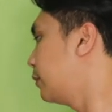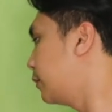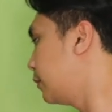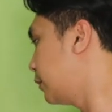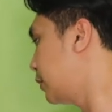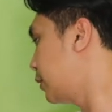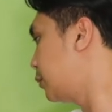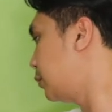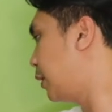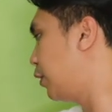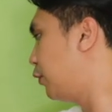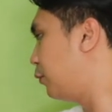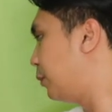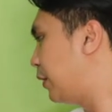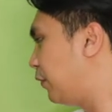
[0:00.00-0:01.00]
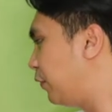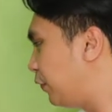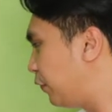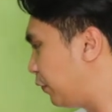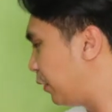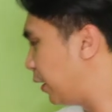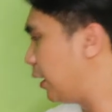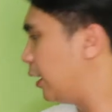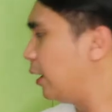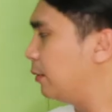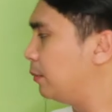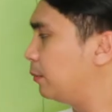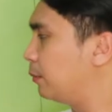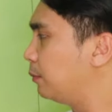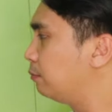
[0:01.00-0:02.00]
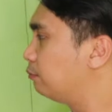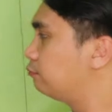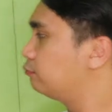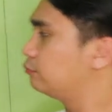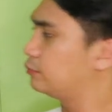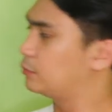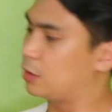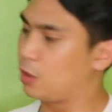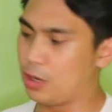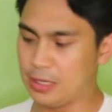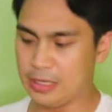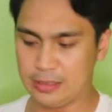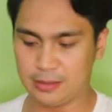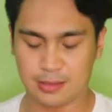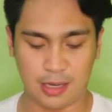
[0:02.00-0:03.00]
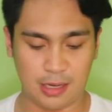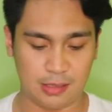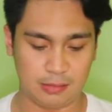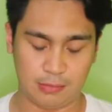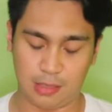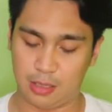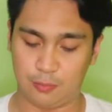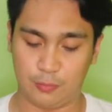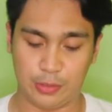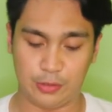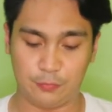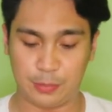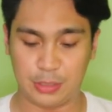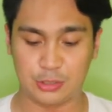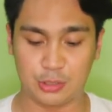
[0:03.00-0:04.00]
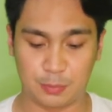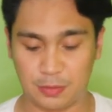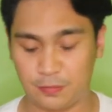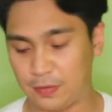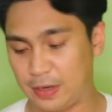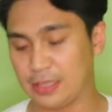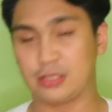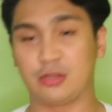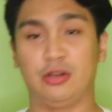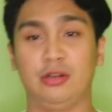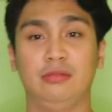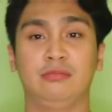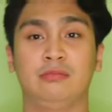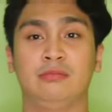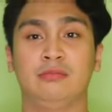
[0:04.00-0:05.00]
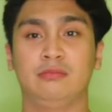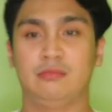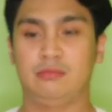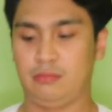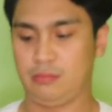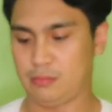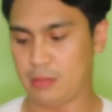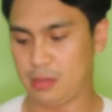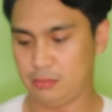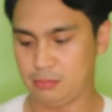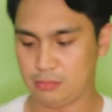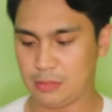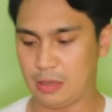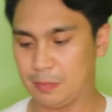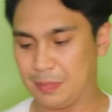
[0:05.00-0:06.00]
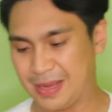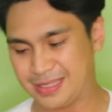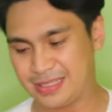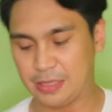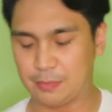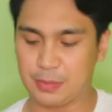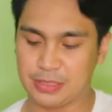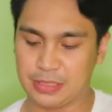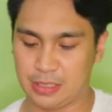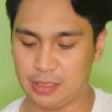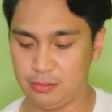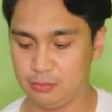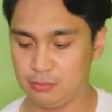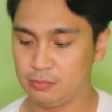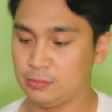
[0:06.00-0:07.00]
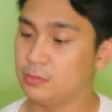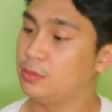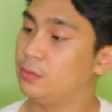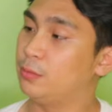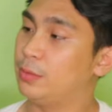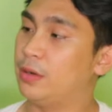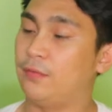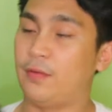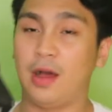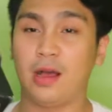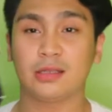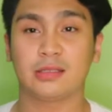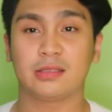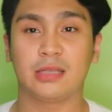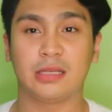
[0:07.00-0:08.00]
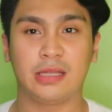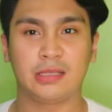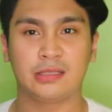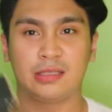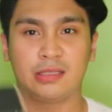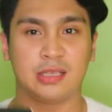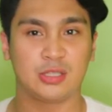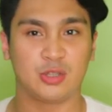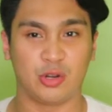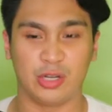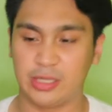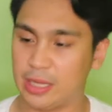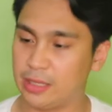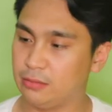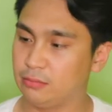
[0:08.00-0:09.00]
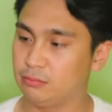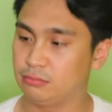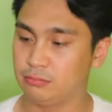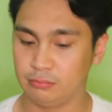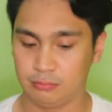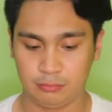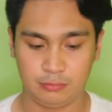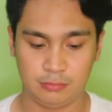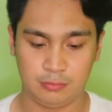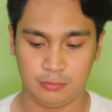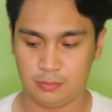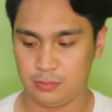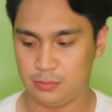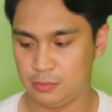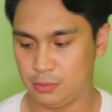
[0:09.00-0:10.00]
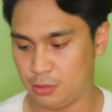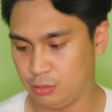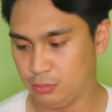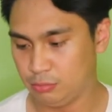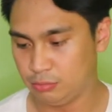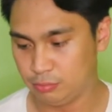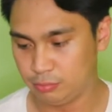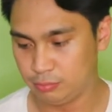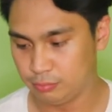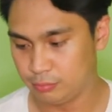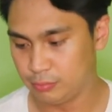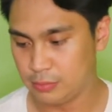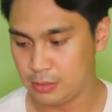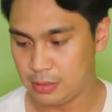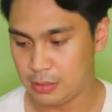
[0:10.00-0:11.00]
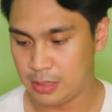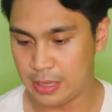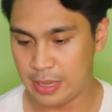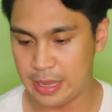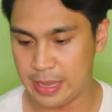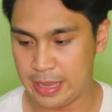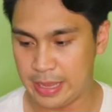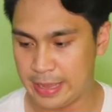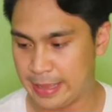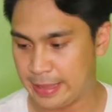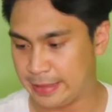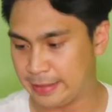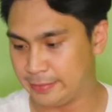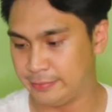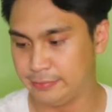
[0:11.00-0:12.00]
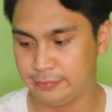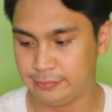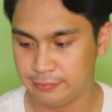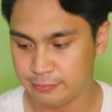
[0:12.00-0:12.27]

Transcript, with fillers: is one of my um, colleagues, uh, one of my supervisors. Plastic pa siya. The box. I think it's a Jordan. No? And,